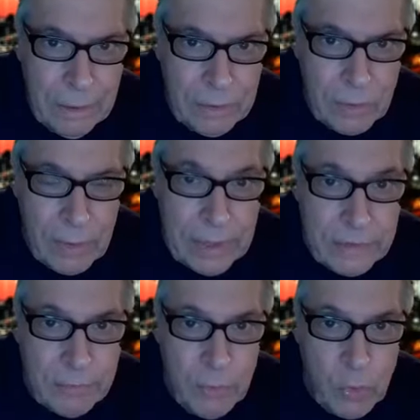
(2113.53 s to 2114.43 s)
So
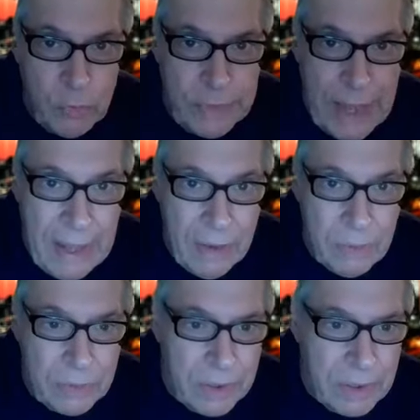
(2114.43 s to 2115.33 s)
let's move
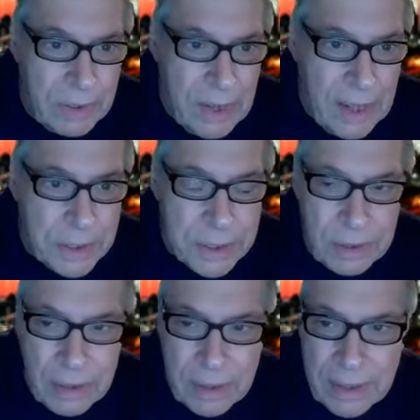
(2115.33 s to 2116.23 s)
now to the
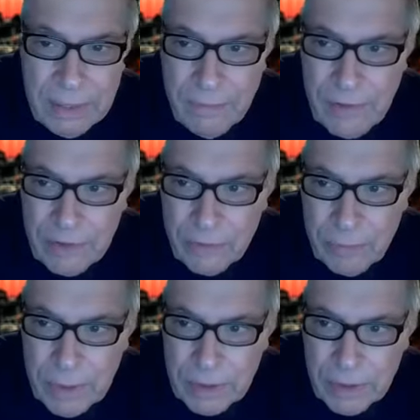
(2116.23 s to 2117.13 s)
National
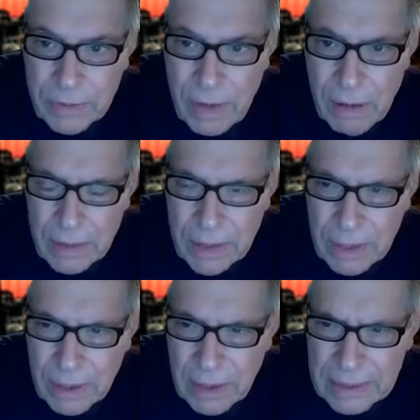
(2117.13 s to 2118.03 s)
Investment
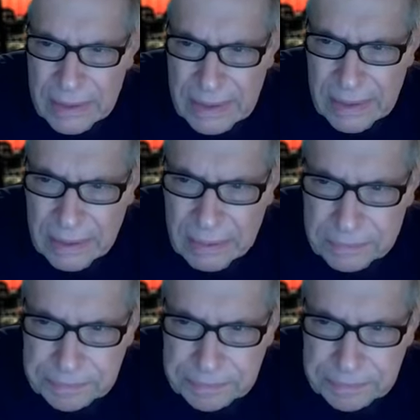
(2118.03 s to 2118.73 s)
Authority idea.